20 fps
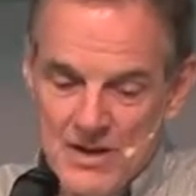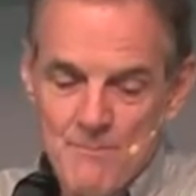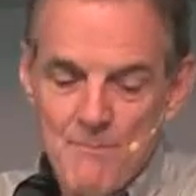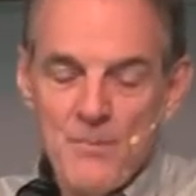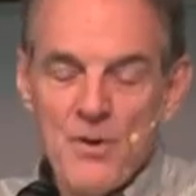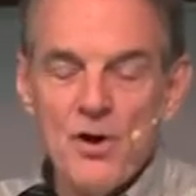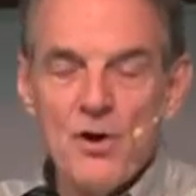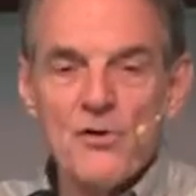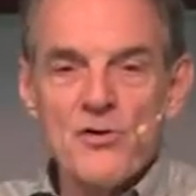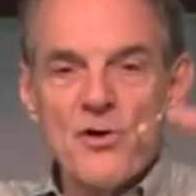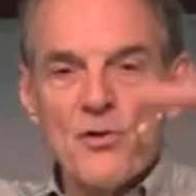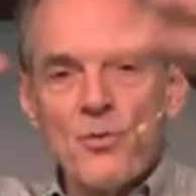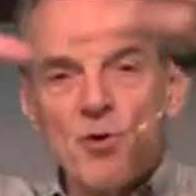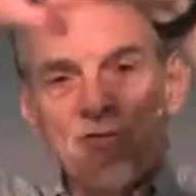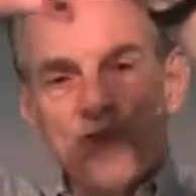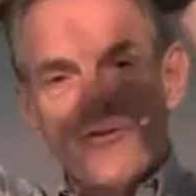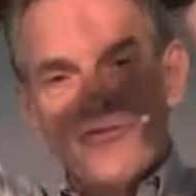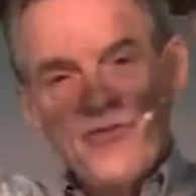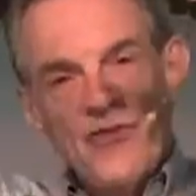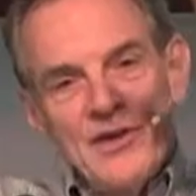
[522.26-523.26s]
Murder
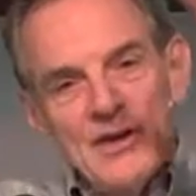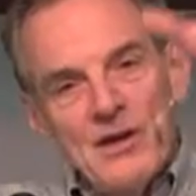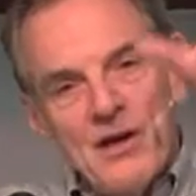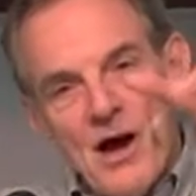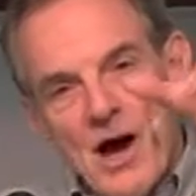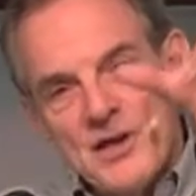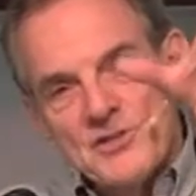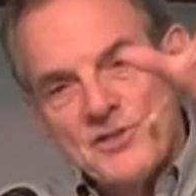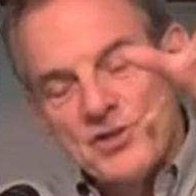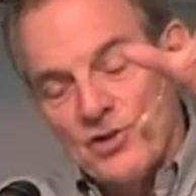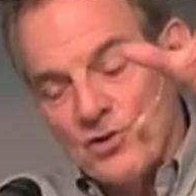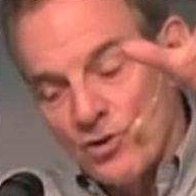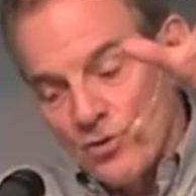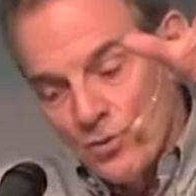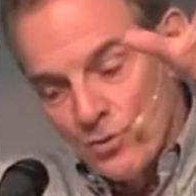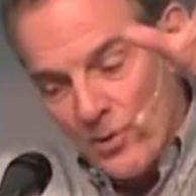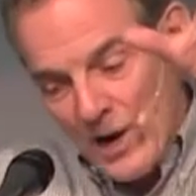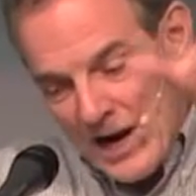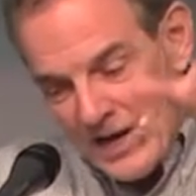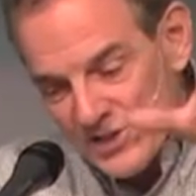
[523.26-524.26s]
with a
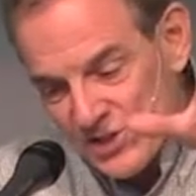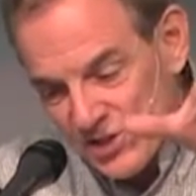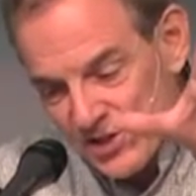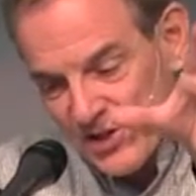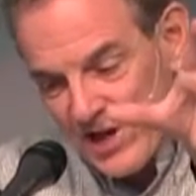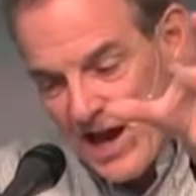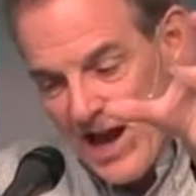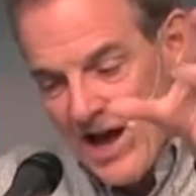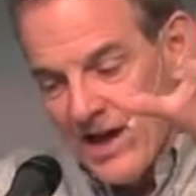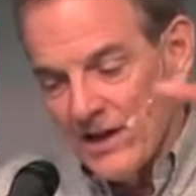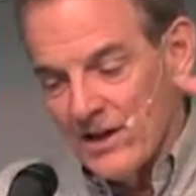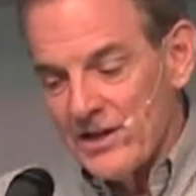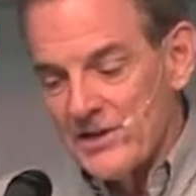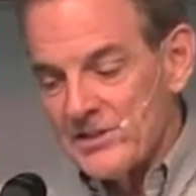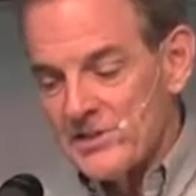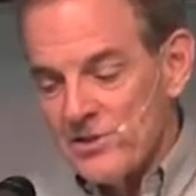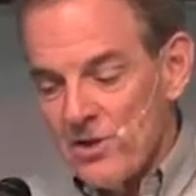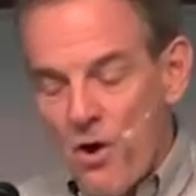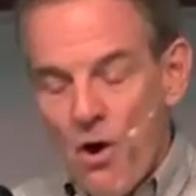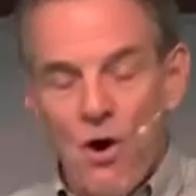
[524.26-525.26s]
theological rationale
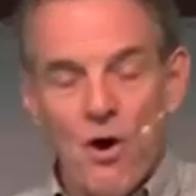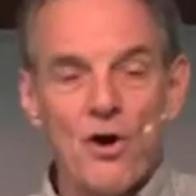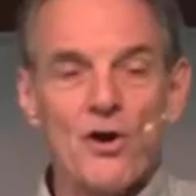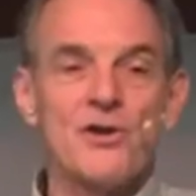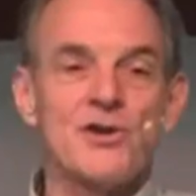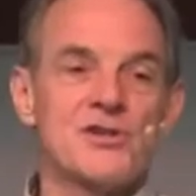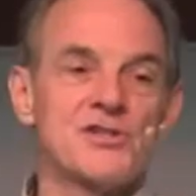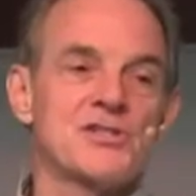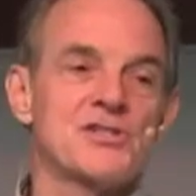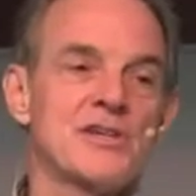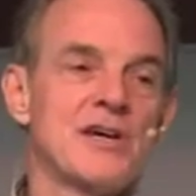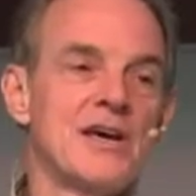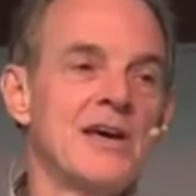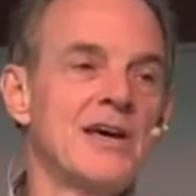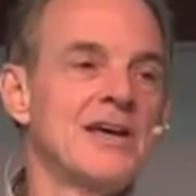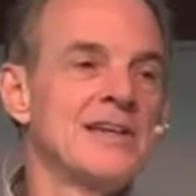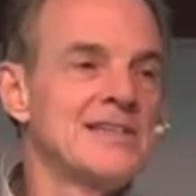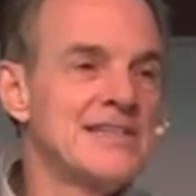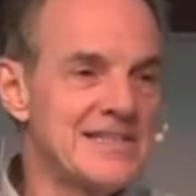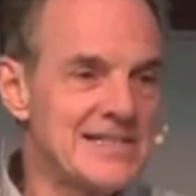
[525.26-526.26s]
is the hardest
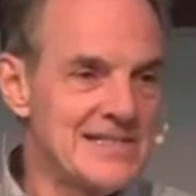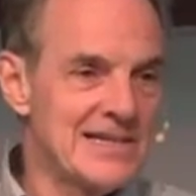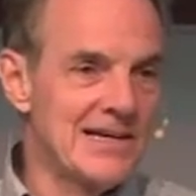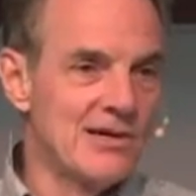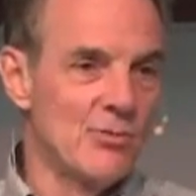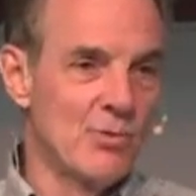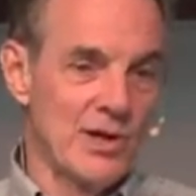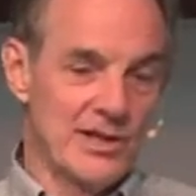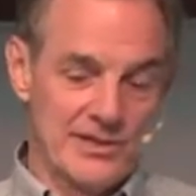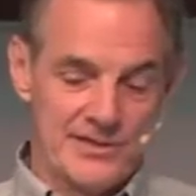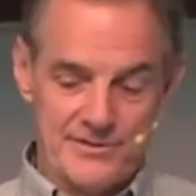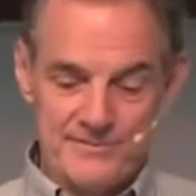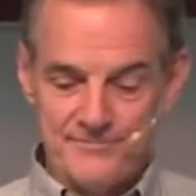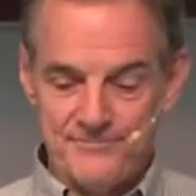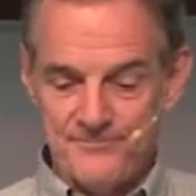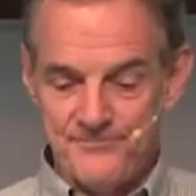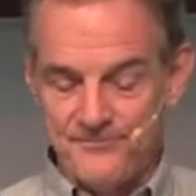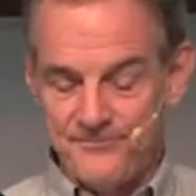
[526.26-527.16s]
to deal with.